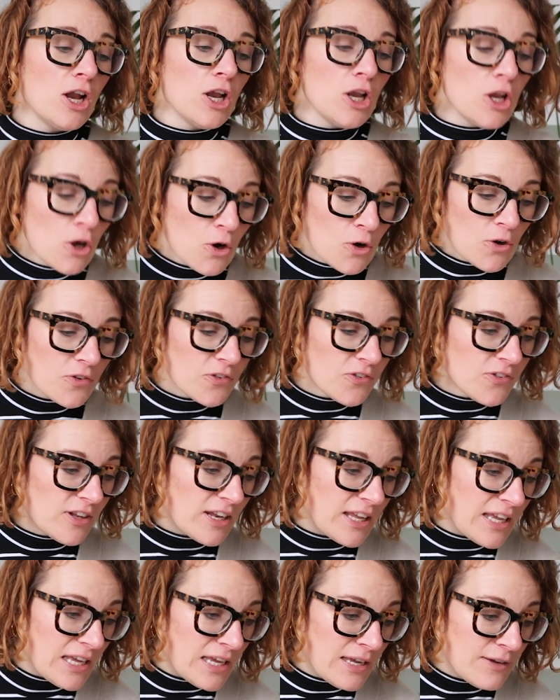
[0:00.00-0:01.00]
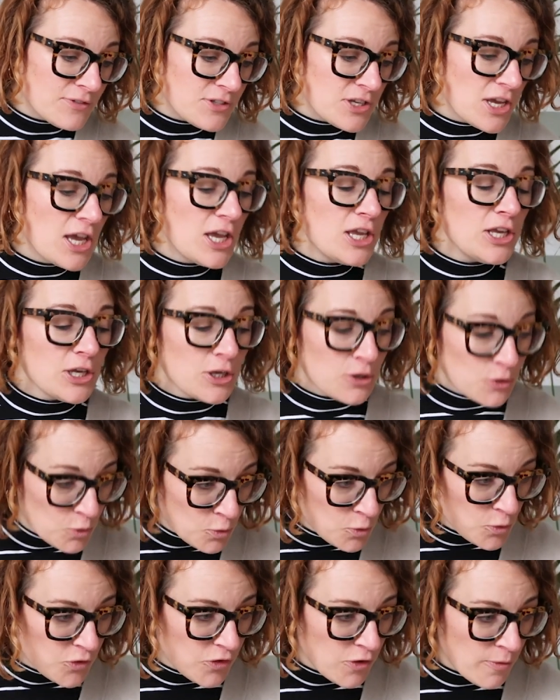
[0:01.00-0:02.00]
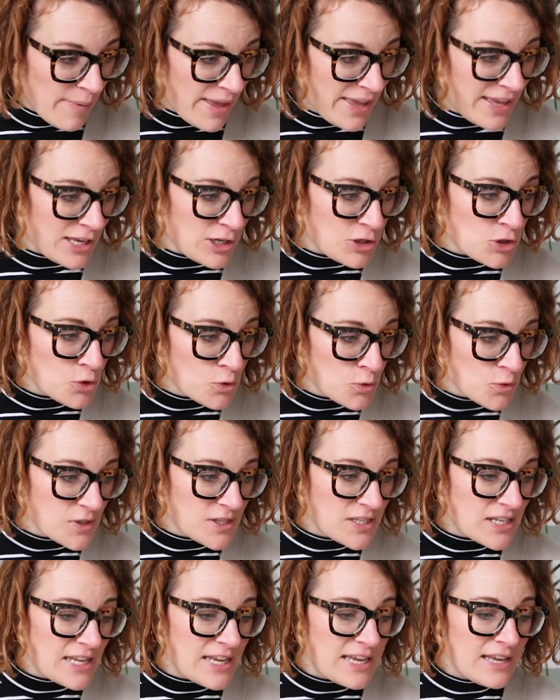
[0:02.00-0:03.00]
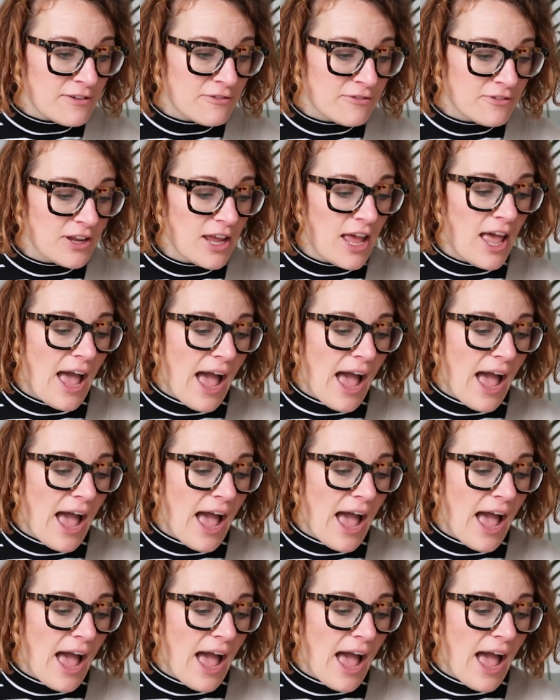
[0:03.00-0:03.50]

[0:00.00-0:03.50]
Long sleeved, you can also make it short sleeved,